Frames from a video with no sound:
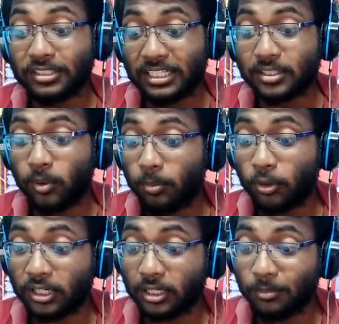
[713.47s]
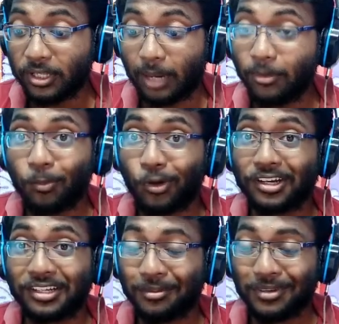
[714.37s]
Because he's the one protecting me. I'm not
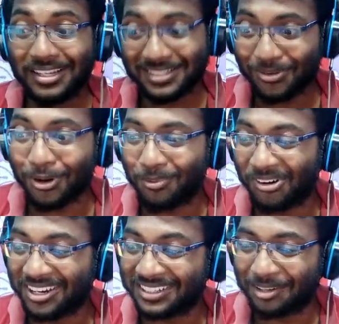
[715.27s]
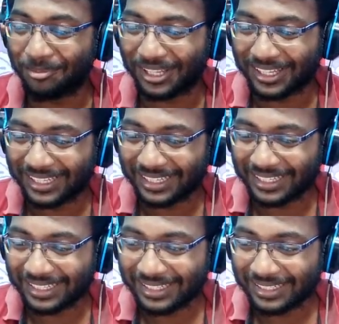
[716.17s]
protecting me. He's the one protecting me.
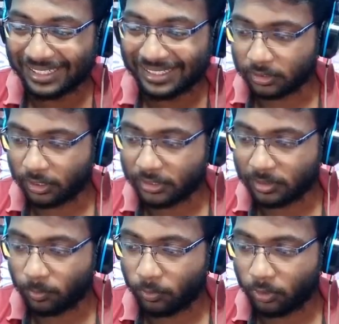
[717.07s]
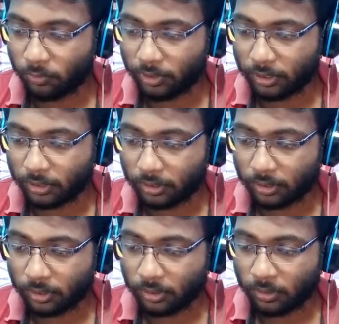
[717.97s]
There's a guy somewhere over here.
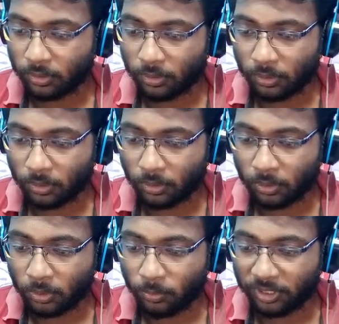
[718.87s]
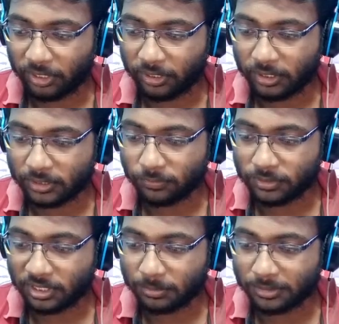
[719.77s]
We can hear his
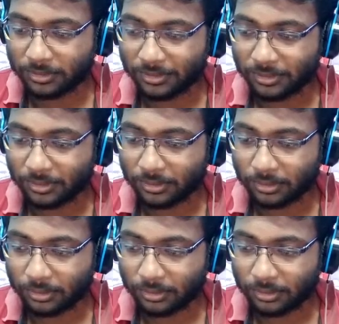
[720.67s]
footsteps.